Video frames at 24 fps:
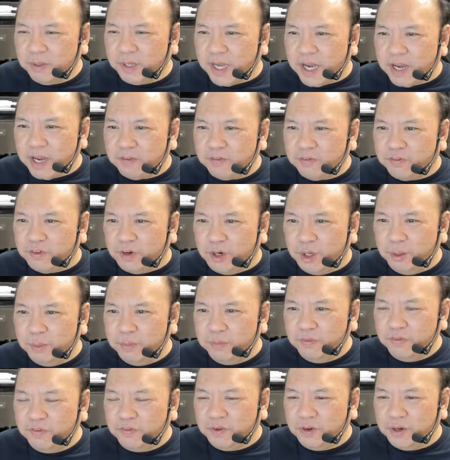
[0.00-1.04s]

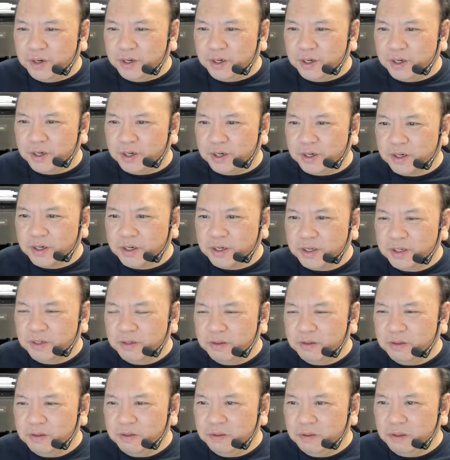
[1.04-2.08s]
platform for
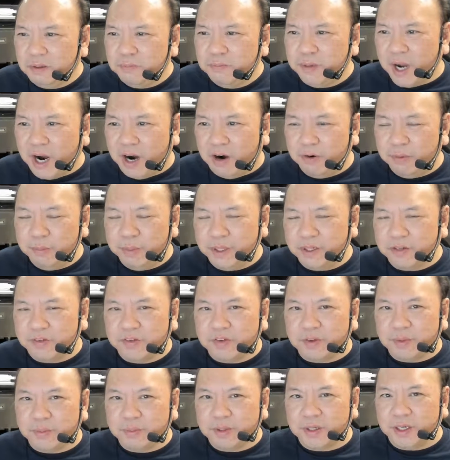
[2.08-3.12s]
empowerment
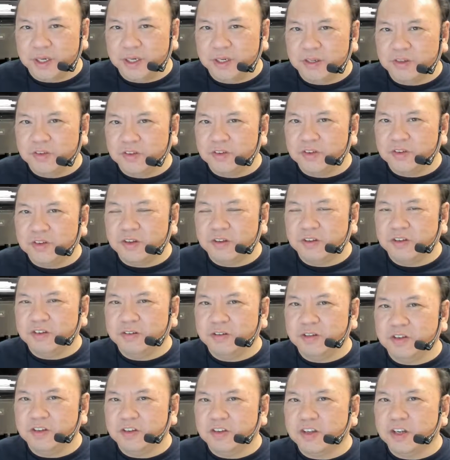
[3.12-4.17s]
of some kind. This
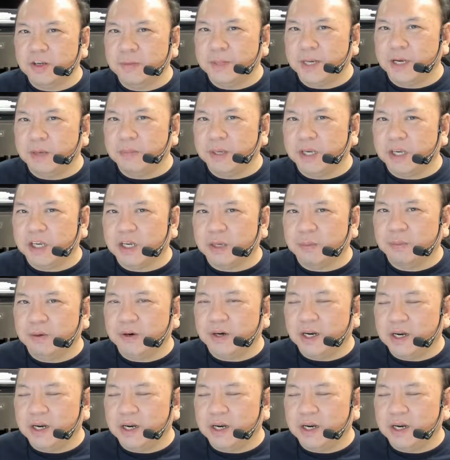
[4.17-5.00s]
isn't about making a